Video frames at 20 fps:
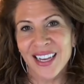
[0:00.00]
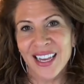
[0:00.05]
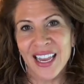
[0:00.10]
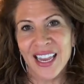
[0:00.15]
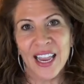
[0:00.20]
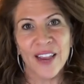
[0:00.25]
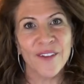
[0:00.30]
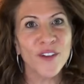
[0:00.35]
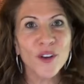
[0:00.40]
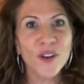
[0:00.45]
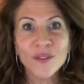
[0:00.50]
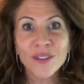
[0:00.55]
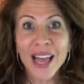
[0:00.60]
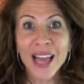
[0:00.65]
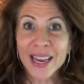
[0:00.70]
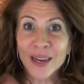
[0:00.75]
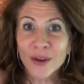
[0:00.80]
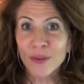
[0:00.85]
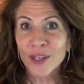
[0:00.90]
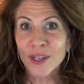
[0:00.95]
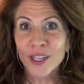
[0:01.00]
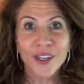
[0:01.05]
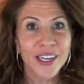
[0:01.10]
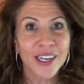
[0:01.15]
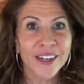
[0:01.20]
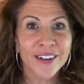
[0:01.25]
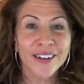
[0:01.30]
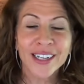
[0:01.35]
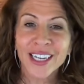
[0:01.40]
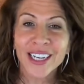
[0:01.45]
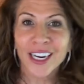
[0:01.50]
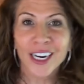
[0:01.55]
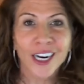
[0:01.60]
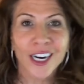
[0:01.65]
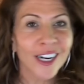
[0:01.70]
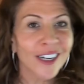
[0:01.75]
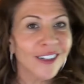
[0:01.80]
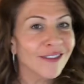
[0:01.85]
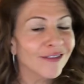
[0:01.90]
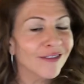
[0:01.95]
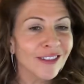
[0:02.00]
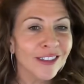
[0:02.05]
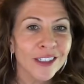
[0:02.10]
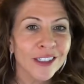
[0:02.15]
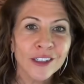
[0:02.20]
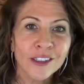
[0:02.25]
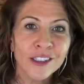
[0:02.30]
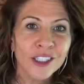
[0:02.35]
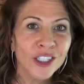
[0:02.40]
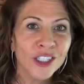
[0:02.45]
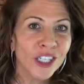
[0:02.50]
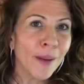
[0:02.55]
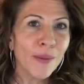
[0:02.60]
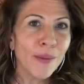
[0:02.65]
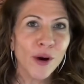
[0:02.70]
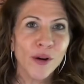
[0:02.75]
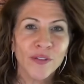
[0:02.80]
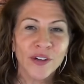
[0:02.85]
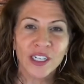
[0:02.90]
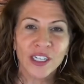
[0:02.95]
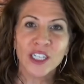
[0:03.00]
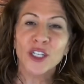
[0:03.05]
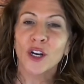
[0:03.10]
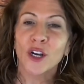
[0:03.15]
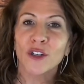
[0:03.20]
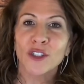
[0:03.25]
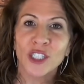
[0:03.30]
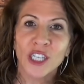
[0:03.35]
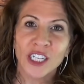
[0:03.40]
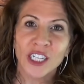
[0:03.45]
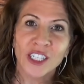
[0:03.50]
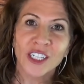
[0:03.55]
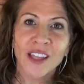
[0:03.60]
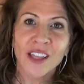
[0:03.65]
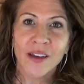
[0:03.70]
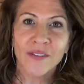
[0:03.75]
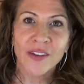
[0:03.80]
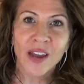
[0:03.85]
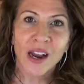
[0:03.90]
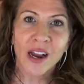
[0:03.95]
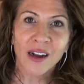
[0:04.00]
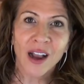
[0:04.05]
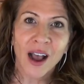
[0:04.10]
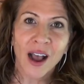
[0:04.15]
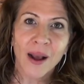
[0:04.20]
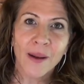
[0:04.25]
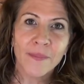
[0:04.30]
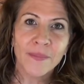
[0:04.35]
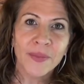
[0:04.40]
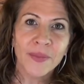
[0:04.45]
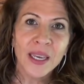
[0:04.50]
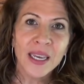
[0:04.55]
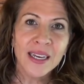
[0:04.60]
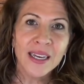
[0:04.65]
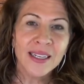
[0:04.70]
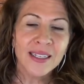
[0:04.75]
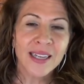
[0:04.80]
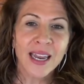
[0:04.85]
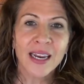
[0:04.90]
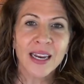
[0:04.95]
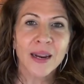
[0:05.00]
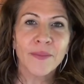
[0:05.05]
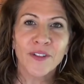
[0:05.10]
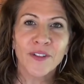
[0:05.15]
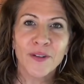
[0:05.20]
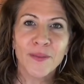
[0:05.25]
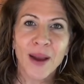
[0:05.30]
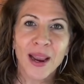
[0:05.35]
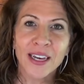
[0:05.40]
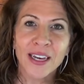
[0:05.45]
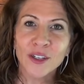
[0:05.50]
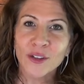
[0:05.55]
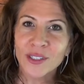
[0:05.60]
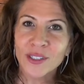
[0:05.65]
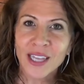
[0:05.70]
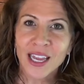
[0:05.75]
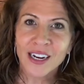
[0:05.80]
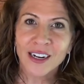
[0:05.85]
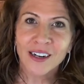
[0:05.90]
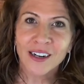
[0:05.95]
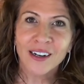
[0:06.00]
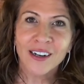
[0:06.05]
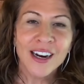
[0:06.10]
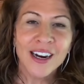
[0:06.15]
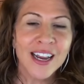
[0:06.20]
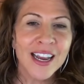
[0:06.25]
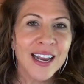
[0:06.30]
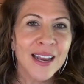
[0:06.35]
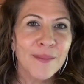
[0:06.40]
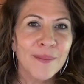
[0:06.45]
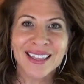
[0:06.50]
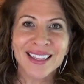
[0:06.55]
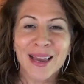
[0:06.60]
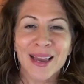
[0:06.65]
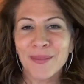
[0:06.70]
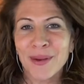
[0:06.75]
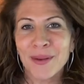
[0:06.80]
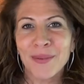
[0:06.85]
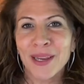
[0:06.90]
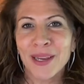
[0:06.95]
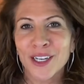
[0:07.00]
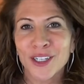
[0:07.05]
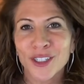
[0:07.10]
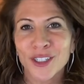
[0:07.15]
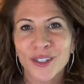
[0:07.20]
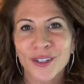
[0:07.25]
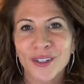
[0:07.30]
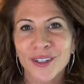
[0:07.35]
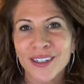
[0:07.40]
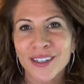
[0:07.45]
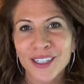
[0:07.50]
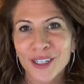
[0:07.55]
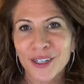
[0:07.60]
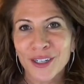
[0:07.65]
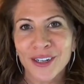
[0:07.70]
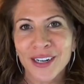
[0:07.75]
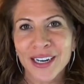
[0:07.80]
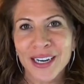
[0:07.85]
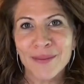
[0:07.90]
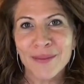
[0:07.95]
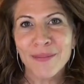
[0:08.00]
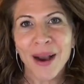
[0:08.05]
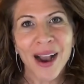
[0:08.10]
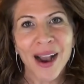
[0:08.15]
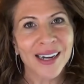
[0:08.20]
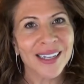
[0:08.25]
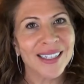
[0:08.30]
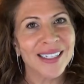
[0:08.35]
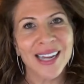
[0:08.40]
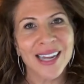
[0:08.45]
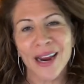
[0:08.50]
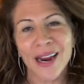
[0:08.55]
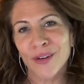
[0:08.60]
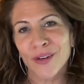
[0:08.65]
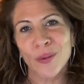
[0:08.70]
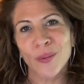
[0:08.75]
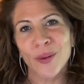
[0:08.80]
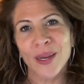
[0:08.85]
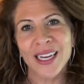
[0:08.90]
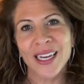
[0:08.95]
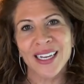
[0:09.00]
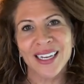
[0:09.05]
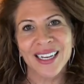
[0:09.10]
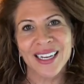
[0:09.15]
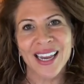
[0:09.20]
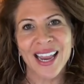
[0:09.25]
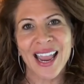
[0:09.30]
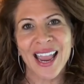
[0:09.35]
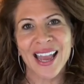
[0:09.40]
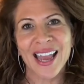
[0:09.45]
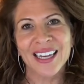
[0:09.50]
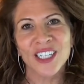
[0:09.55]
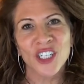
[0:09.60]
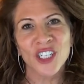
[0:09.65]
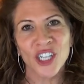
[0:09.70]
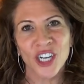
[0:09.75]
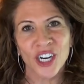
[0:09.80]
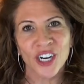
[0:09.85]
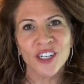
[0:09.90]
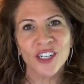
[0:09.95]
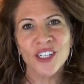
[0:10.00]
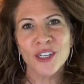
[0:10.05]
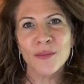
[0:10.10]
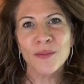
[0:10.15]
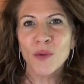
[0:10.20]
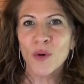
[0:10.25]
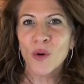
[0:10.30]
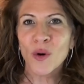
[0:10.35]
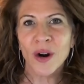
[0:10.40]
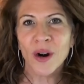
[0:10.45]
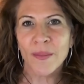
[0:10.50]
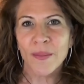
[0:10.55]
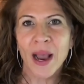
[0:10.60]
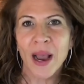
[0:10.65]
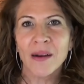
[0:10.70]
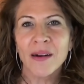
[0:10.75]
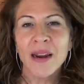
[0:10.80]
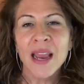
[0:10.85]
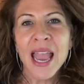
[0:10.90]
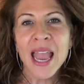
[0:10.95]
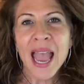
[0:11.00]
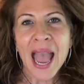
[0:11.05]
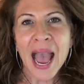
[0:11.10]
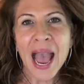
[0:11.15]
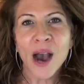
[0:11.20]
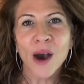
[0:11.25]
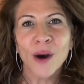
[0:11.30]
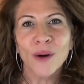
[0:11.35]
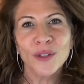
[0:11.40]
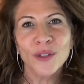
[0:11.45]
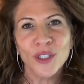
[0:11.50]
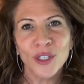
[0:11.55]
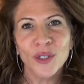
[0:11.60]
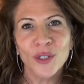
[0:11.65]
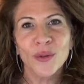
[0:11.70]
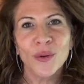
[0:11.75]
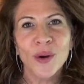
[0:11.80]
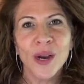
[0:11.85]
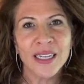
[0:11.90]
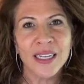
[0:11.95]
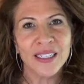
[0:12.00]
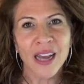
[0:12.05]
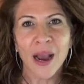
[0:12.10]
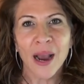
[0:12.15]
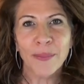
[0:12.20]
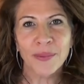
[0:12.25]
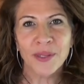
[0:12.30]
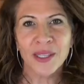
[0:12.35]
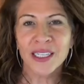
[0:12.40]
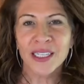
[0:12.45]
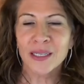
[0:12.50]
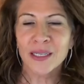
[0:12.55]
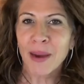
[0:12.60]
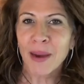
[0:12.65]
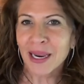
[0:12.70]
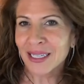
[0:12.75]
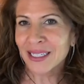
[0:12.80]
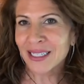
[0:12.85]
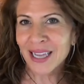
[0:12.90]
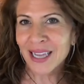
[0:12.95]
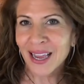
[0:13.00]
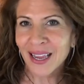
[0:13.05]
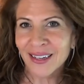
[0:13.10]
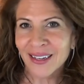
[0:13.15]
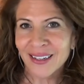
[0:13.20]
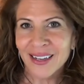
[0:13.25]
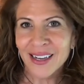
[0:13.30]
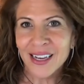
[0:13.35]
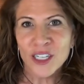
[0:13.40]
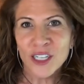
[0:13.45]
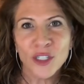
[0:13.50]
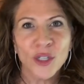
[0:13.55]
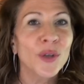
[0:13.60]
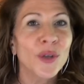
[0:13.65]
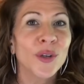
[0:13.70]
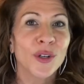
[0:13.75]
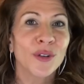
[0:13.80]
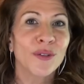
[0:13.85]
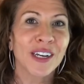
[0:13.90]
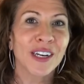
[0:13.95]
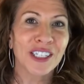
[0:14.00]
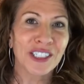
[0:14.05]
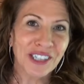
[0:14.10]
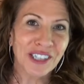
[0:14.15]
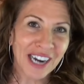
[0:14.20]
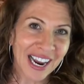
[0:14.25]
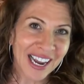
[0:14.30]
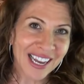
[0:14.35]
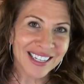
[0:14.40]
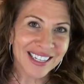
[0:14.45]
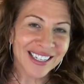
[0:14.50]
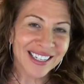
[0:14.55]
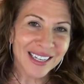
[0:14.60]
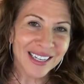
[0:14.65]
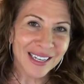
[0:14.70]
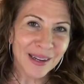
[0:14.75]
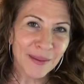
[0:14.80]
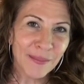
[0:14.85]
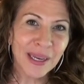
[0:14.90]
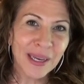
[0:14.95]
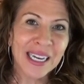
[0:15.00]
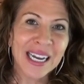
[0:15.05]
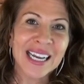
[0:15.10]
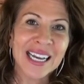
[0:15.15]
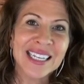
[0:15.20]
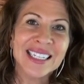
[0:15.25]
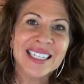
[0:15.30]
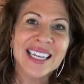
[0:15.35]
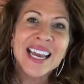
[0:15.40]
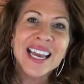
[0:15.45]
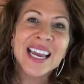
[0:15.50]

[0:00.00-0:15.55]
If you like what you're hearing here, jump over to negotiationlove.com, sign up for my newsletter. Let me be in your inbox every week and share some more about how you adopt this mindset so you can raise your hand. Because